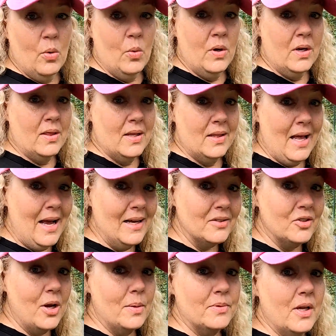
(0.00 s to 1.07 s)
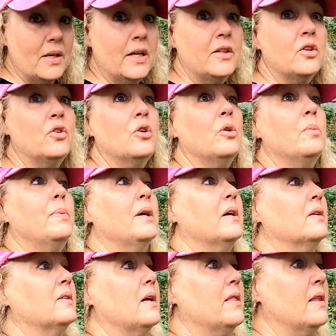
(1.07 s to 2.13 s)
One of the last jobs I need to do
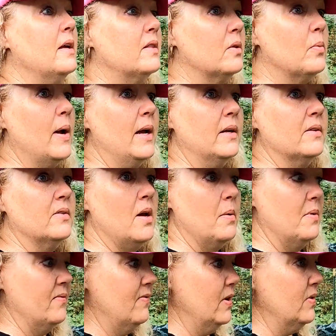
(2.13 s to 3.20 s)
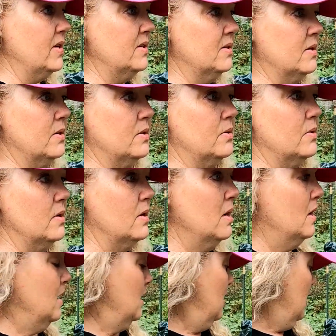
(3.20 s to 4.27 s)
because I think the rain is coming very soon
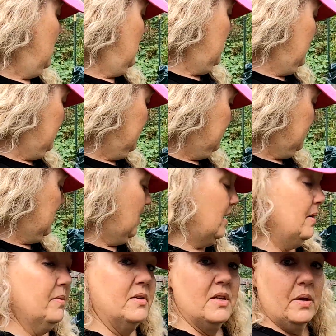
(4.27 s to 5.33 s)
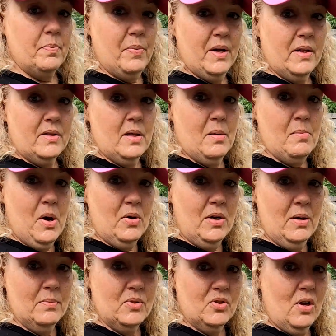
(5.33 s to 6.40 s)
is uh, to put the
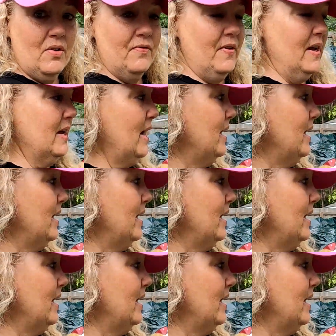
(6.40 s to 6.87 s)
ammonium sulfate